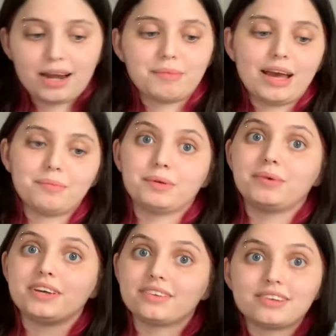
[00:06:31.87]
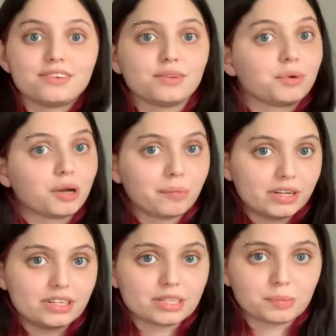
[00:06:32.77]
I'm happy because this is the one I'll be
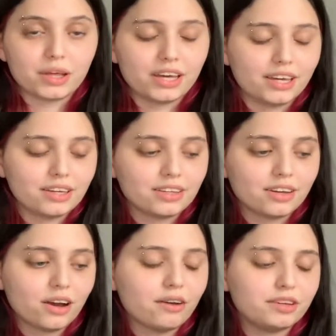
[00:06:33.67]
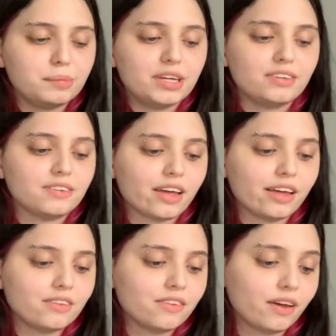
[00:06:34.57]
displaying in the coffee bean set.
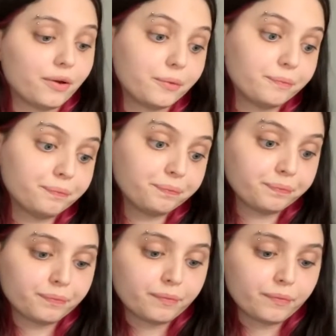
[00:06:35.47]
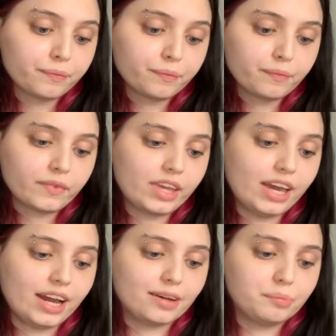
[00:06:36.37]
So
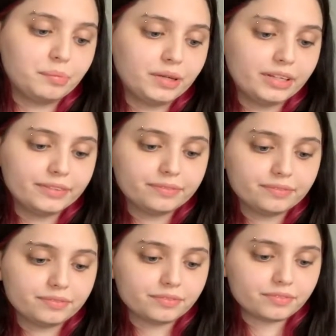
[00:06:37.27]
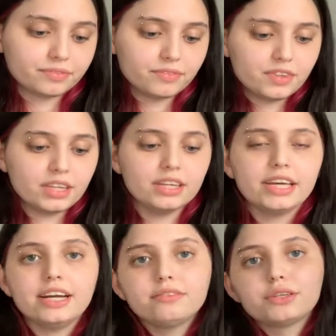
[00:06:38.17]
yeah, but they
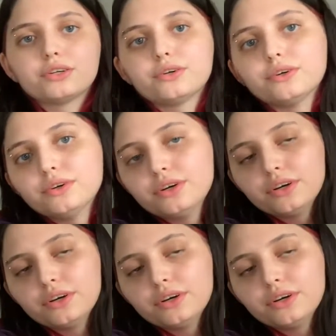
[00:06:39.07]
have little